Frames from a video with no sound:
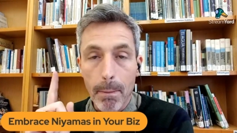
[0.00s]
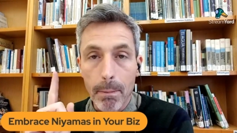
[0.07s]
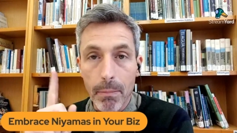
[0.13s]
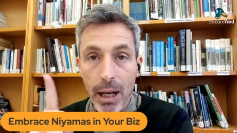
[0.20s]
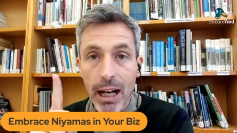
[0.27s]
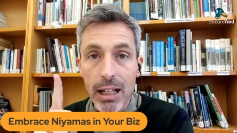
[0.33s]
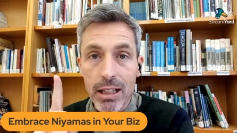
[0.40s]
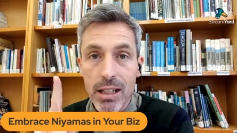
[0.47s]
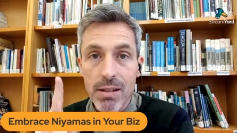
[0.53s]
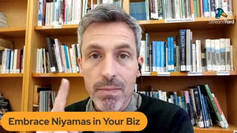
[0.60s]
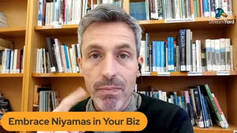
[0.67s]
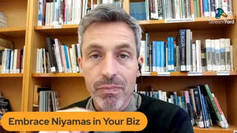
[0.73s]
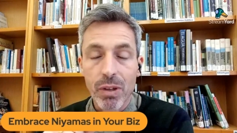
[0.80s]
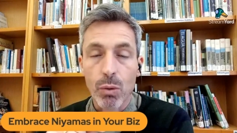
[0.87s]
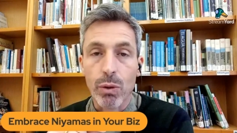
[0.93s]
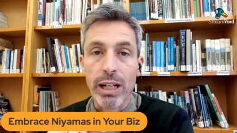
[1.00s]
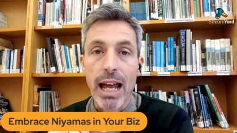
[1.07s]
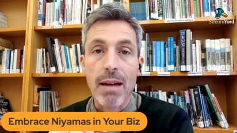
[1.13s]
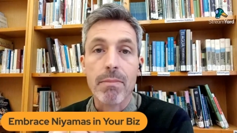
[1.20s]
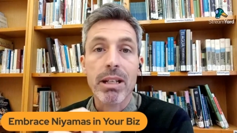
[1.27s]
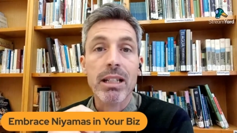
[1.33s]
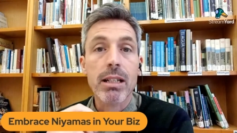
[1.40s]
But when
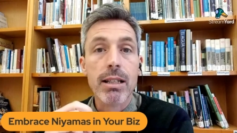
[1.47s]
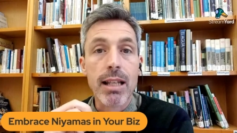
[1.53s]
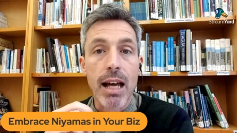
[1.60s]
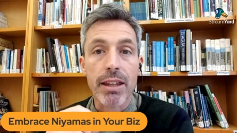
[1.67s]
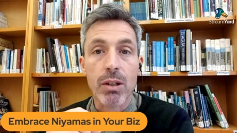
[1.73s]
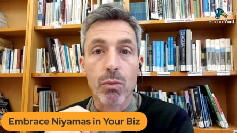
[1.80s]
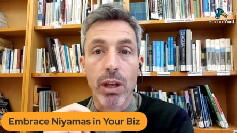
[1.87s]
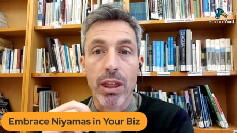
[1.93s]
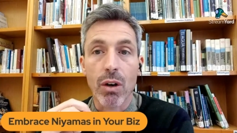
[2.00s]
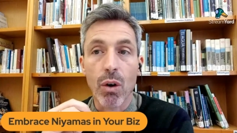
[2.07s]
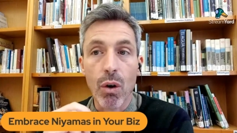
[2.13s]
I've been studying with